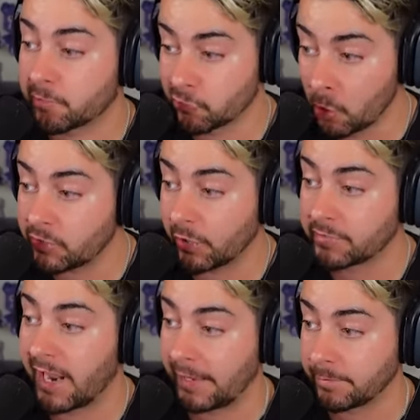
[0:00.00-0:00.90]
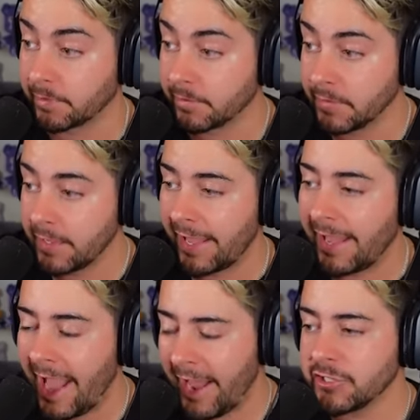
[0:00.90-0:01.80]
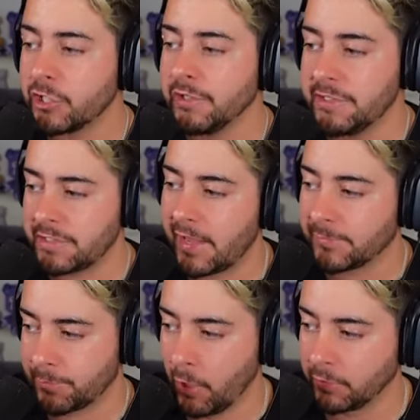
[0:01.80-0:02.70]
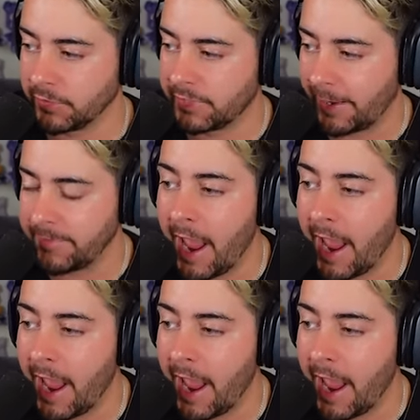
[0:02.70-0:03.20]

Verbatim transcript: prototype. It actually says prototype.